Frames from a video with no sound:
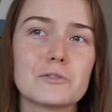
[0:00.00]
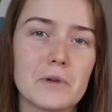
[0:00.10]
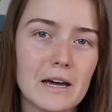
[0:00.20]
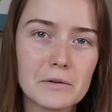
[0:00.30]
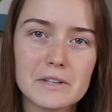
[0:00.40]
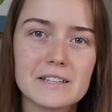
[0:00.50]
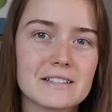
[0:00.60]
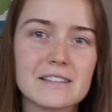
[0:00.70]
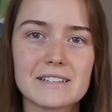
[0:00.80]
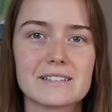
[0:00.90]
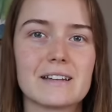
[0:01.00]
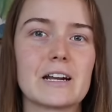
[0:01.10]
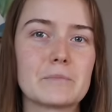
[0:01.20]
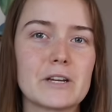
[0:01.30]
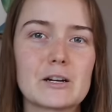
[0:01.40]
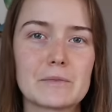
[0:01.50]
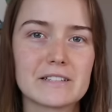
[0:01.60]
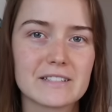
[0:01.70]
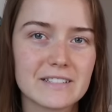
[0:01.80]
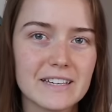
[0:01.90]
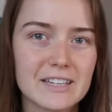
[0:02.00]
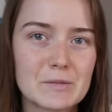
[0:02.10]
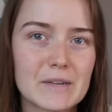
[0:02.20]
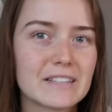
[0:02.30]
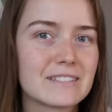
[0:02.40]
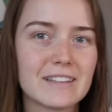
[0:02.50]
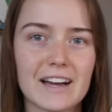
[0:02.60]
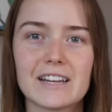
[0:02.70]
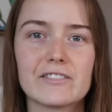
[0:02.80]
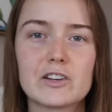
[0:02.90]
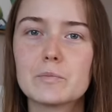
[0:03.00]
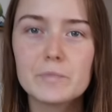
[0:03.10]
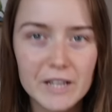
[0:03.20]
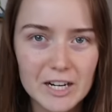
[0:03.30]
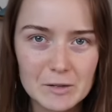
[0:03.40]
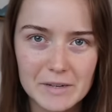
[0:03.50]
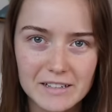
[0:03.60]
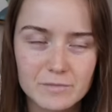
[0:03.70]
not only is this not a pyramid scheme, it's not even a pyramid.